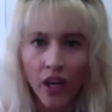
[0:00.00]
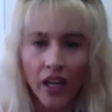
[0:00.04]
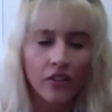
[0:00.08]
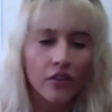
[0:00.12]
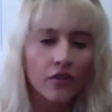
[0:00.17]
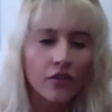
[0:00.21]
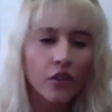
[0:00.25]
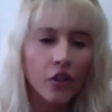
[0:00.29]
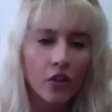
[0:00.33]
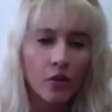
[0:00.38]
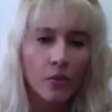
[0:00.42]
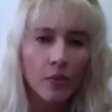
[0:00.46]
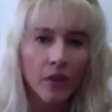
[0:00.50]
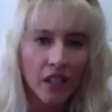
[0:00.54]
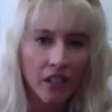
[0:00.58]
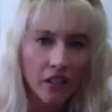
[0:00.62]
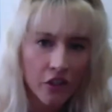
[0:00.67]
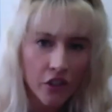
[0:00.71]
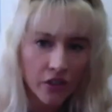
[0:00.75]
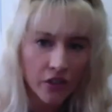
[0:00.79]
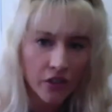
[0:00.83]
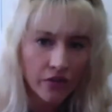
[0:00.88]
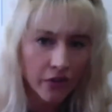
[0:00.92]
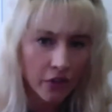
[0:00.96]
and you've got to be in
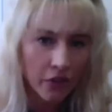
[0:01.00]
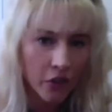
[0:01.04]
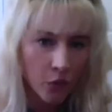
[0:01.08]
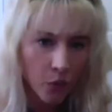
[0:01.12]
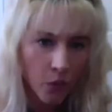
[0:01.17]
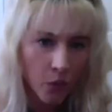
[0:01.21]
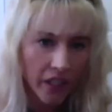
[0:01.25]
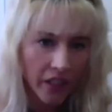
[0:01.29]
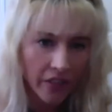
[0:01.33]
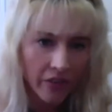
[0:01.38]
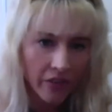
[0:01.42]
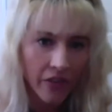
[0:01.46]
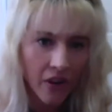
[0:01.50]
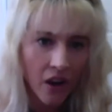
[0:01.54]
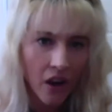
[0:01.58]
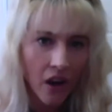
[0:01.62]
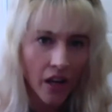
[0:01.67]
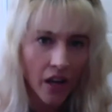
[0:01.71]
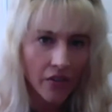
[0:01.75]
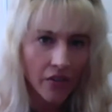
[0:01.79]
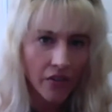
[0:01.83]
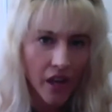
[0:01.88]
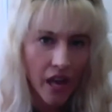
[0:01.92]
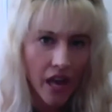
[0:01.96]
a gym for
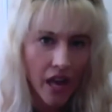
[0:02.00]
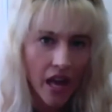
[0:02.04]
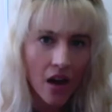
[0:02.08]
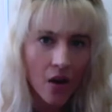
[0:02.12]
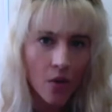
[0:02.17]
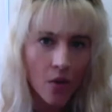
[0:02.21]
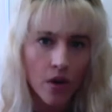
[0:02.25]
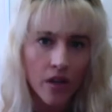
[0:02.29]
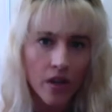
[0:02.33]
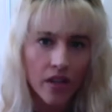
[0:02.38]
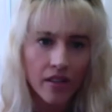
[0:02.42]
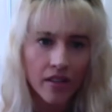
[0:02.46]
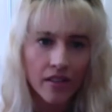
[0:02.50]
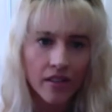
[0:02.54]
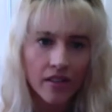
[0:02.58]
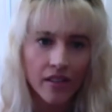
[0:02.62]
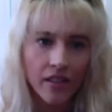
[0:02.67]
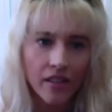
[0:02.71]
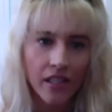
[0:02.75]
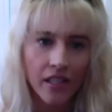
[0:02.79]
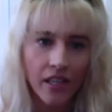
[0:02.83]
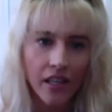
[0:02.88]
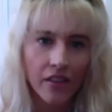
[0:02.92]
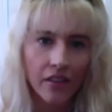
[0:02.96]
25 hours
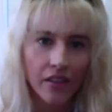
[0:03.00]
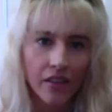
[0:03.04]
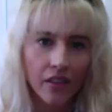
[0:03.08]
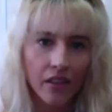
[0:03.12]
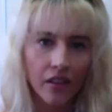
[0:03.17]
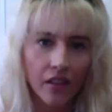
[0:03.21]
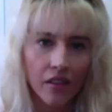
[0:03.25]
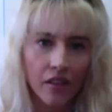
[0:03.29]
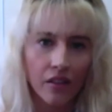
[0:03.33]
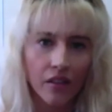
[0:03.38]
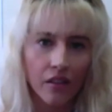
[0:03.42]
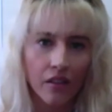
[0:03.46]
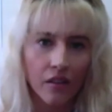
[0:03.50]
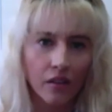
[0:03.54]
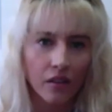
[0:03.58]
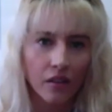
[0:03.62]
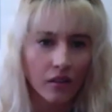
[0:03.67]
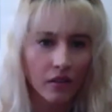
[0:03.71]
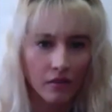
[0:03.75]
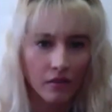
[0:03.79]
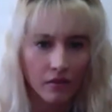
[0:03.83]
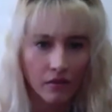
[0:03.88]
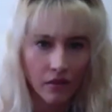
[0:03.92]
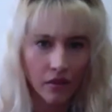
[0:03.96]
to get the
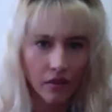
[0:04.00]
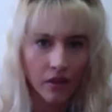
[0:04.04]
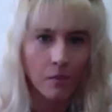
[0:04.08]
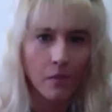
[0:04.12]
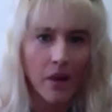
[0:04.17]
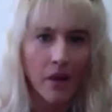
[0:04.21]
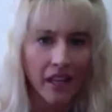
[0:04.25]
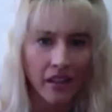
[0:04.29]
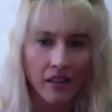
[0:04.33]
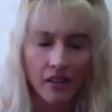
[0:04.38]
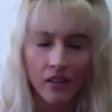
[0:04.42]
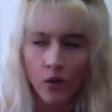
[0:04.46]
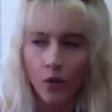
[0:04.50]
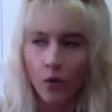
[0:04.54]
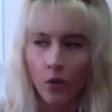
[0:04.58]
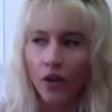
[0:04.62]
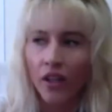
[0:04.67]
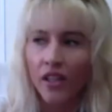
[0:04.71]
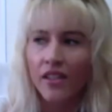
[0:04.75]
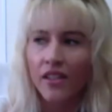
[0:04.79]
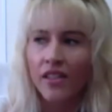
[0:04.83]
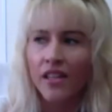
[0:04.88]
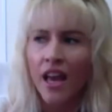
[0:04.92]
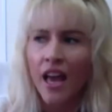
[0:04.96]
max
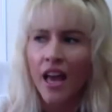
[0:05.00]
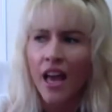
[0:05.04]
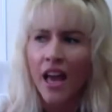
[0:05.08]
coins.